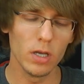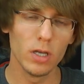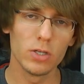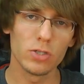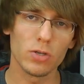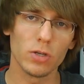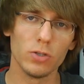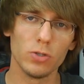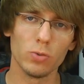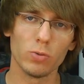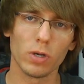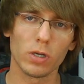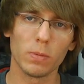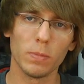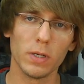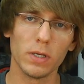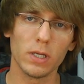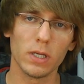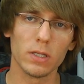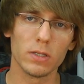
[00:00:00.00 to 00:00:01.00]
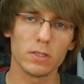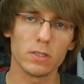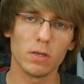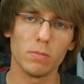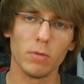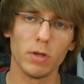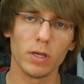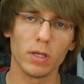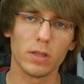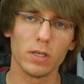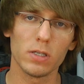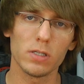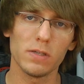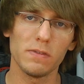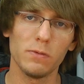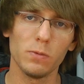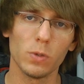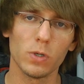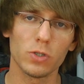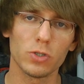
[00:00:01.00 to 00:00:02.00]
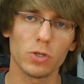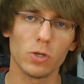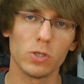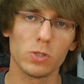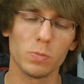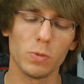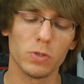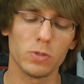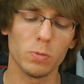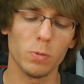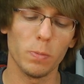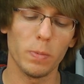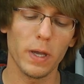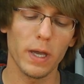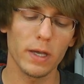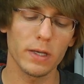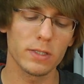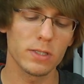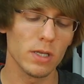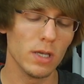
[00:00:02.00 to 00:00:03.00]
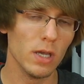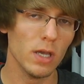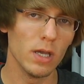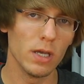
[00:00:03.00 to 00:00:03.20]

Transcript: So I do recommend getting something like this if you want to charge multiple packs.